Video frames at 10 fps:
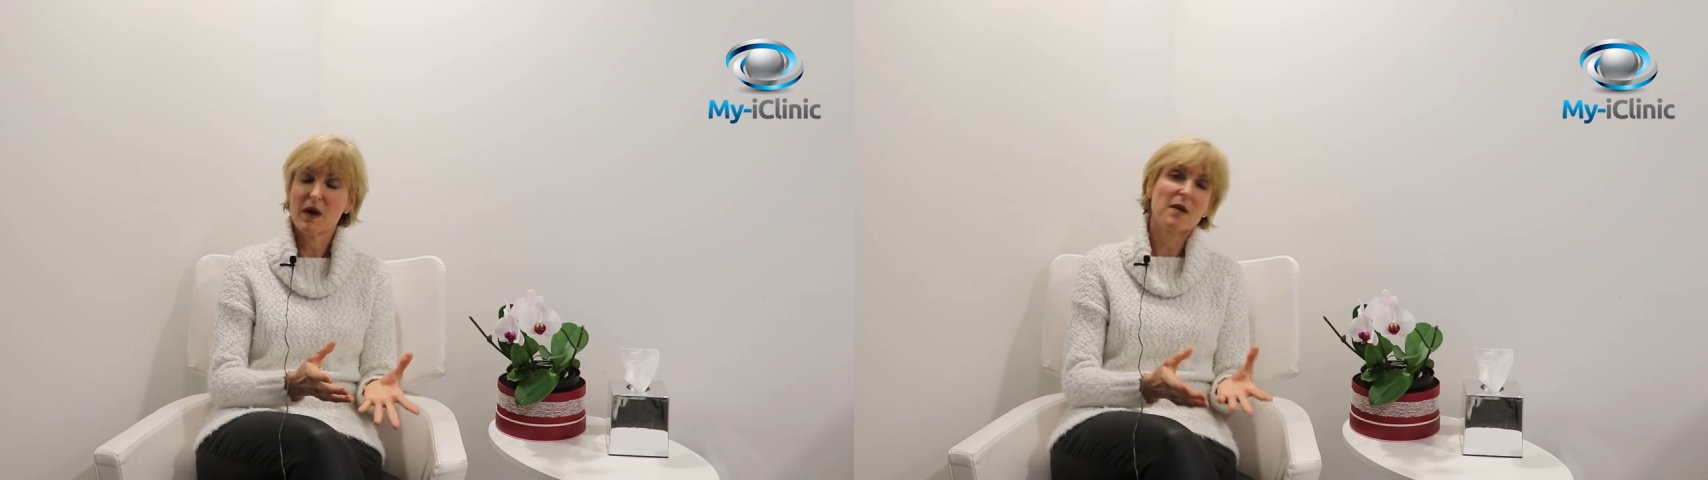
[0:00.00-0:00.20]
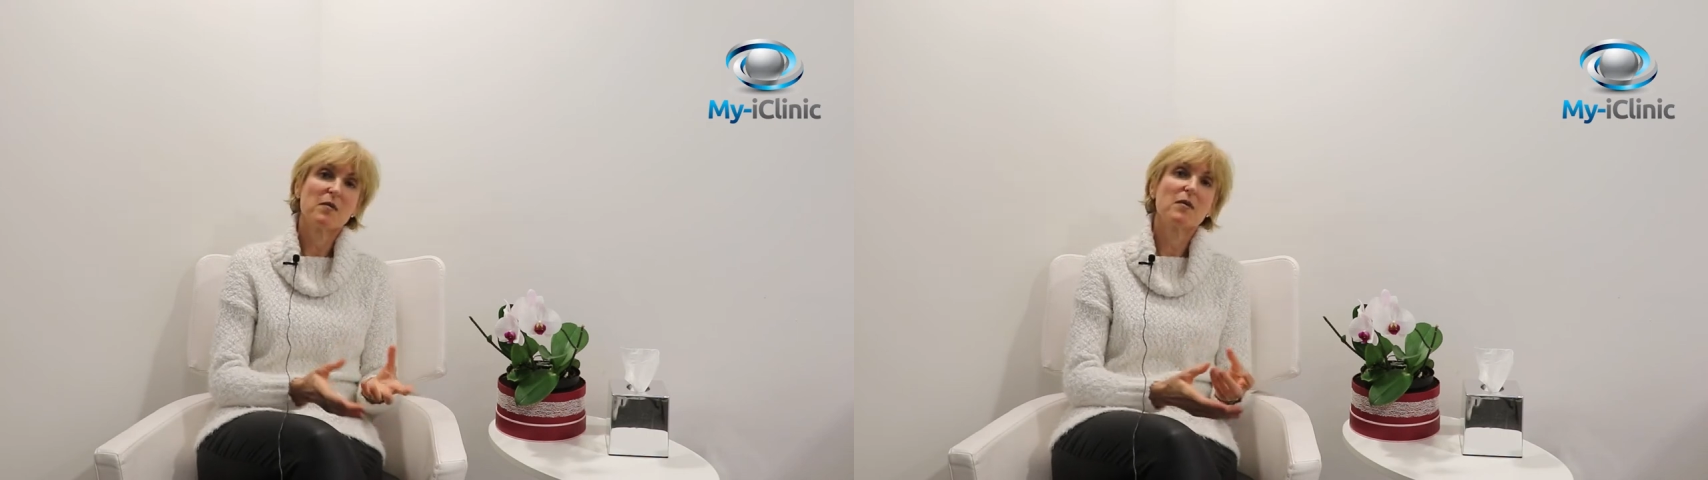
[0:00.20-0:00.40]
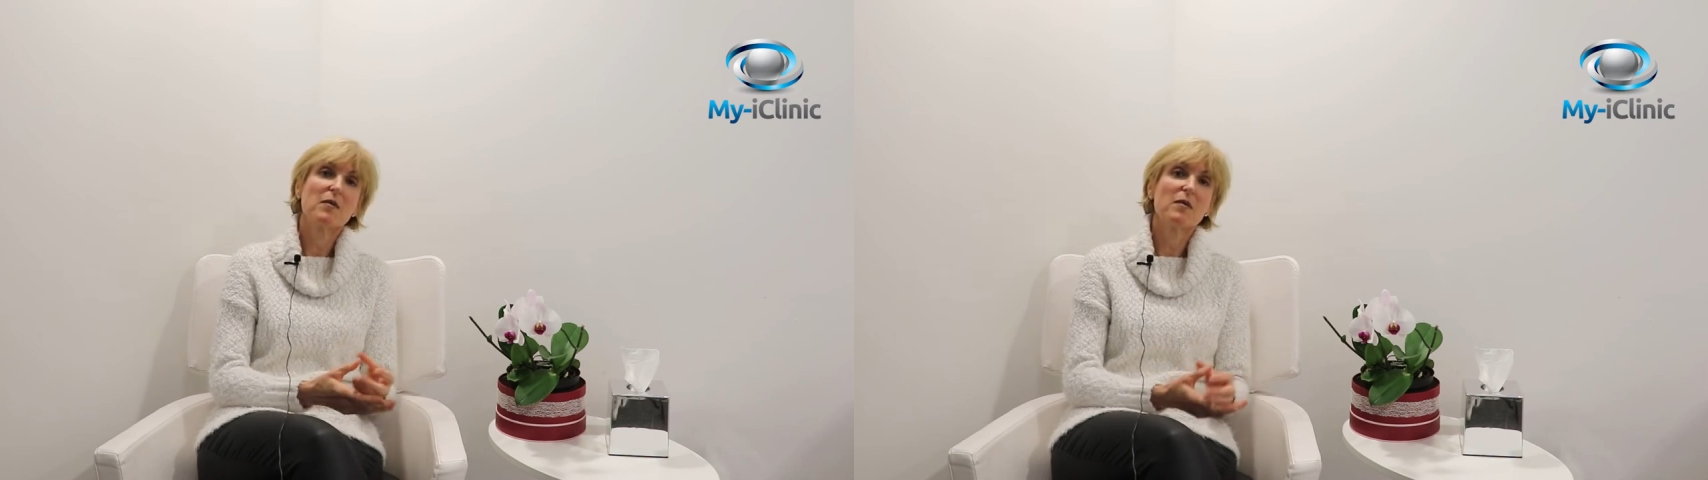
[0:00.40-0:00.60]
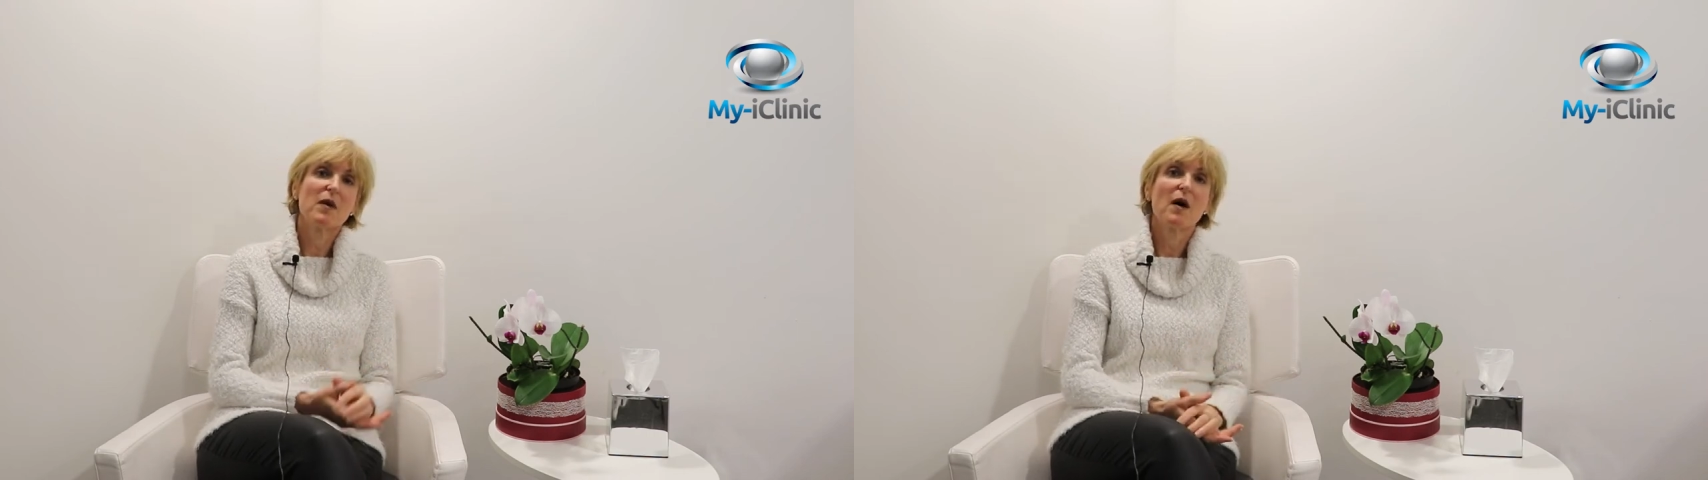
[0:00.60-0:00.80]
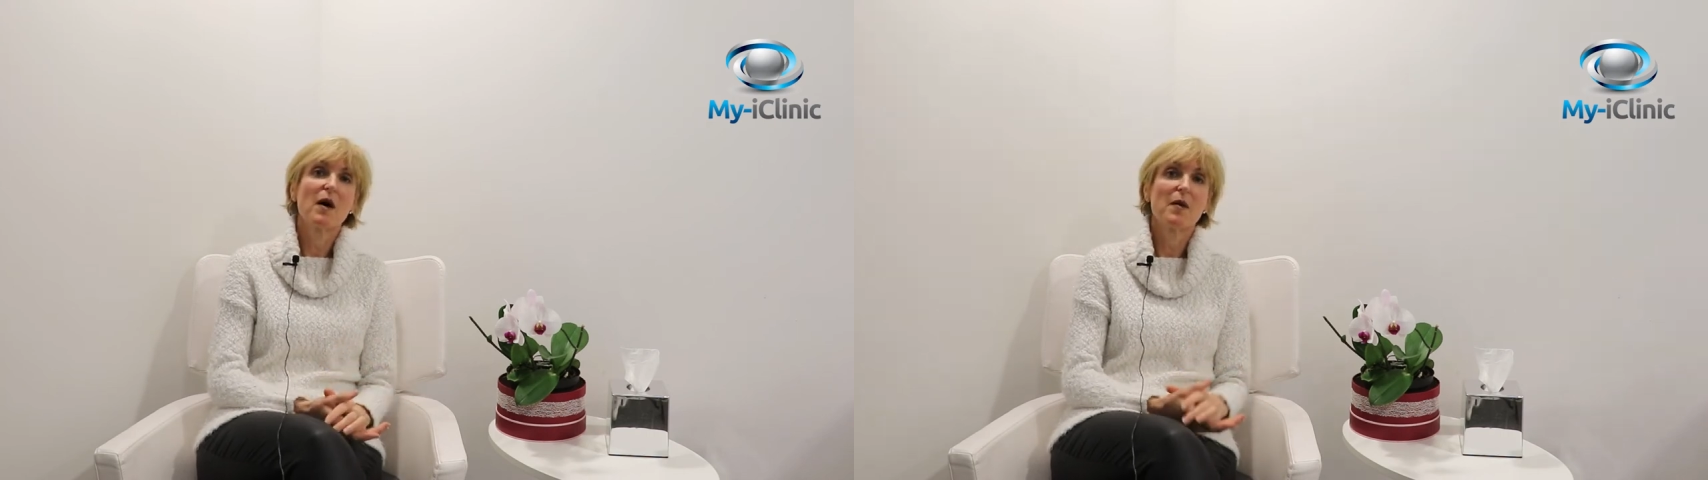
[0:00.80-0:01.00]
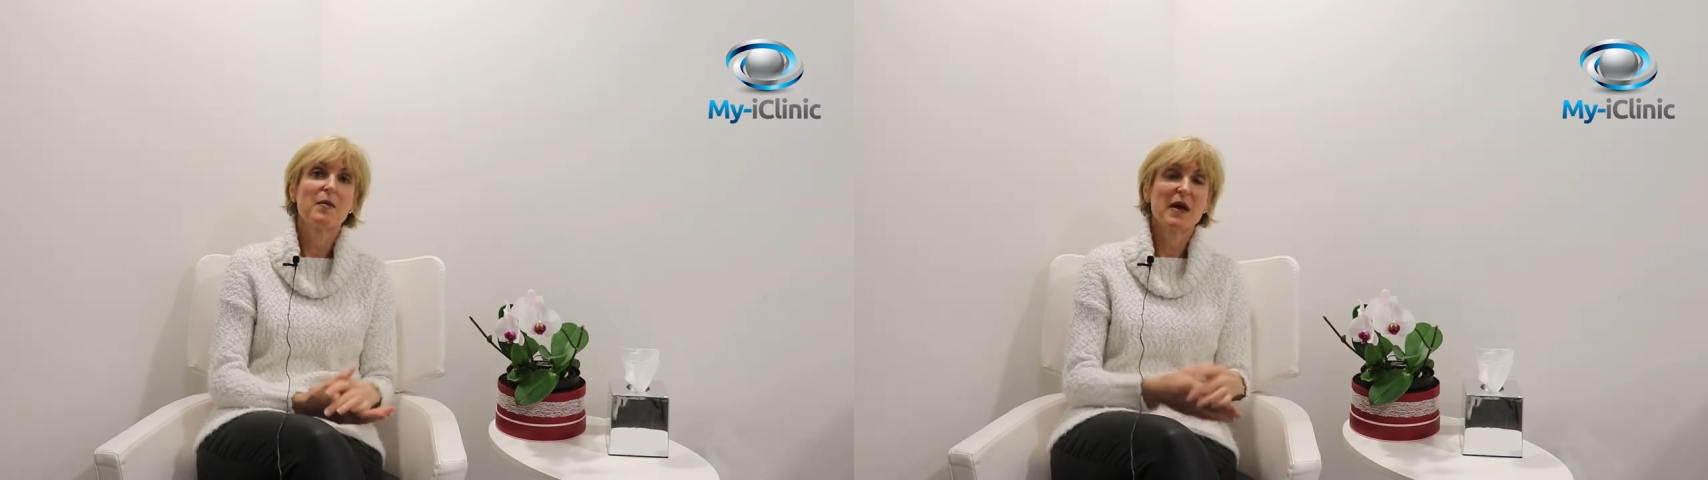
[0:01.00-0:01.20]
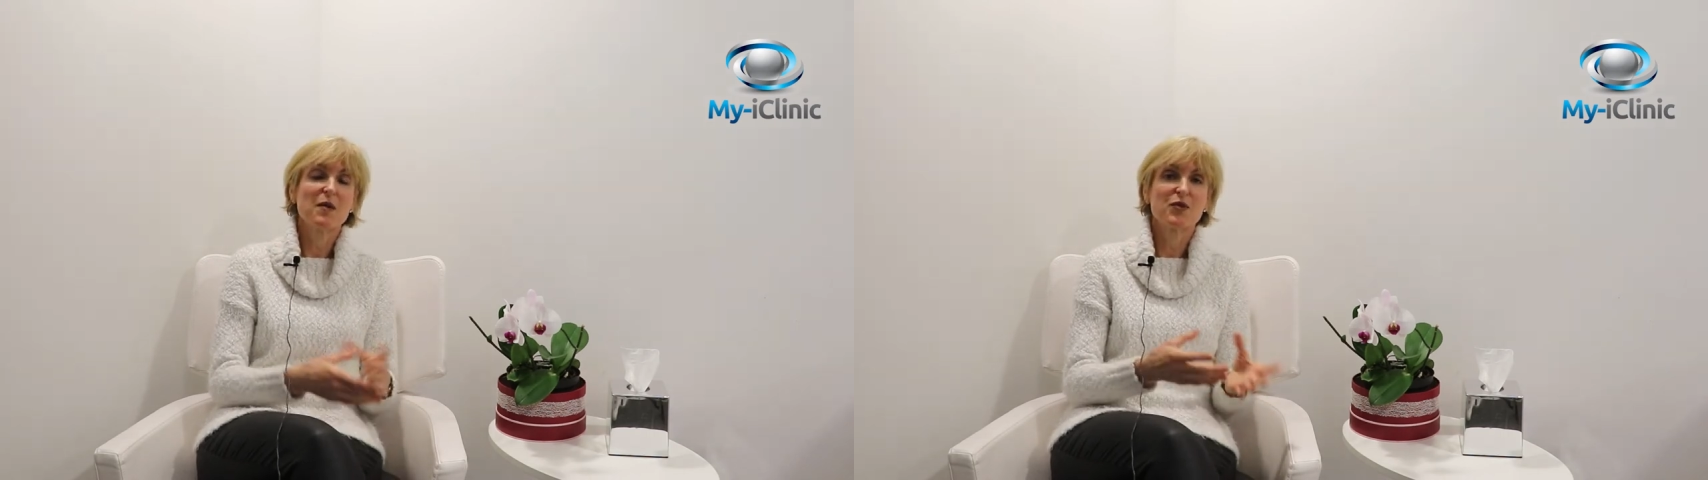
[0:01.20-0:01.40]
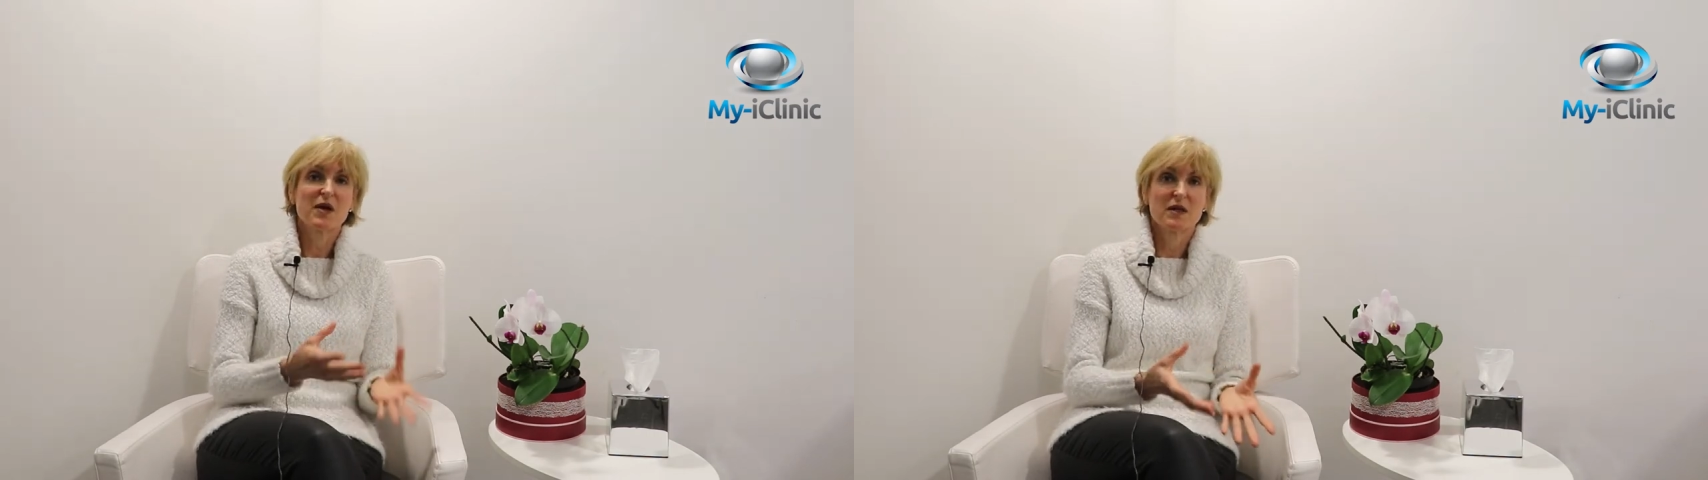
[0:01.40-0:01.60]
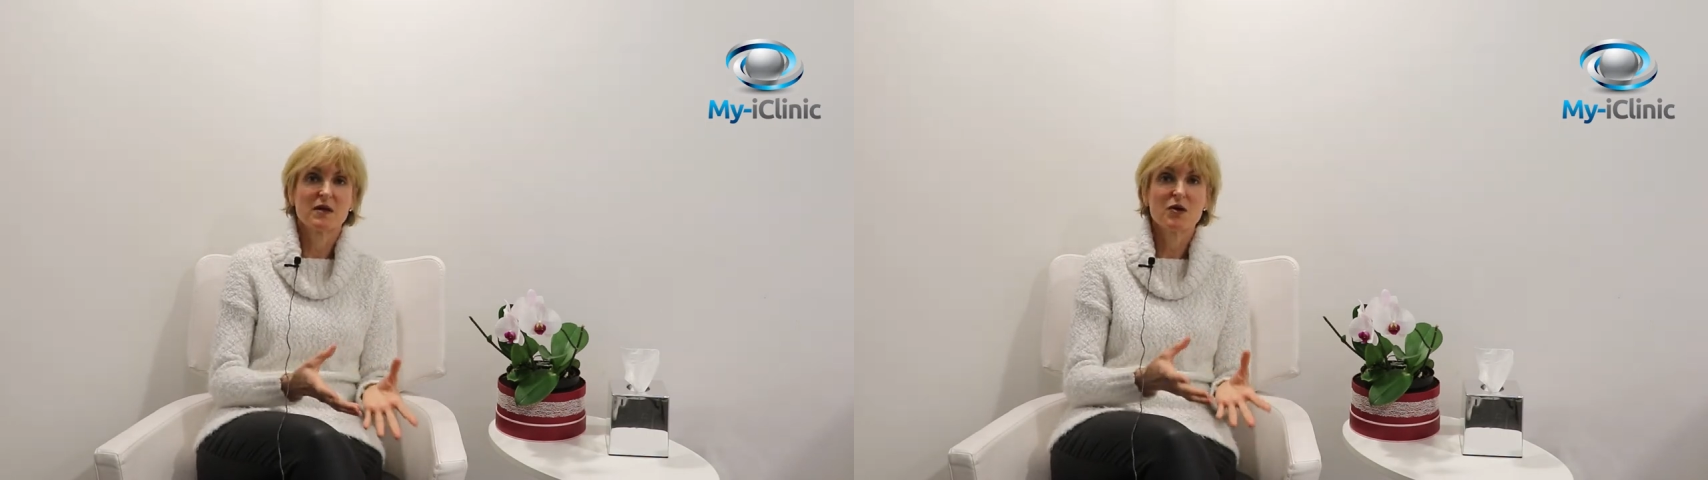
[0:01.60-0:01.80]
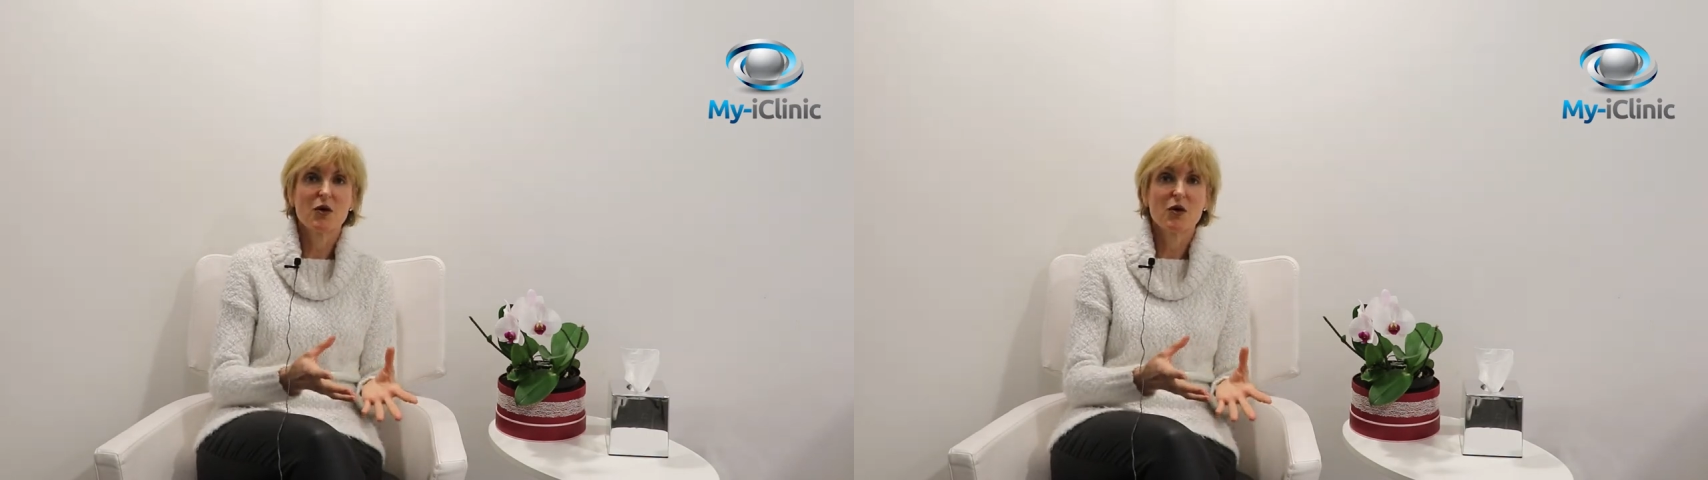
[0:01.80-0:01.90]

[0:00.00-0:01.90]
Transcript: and being present,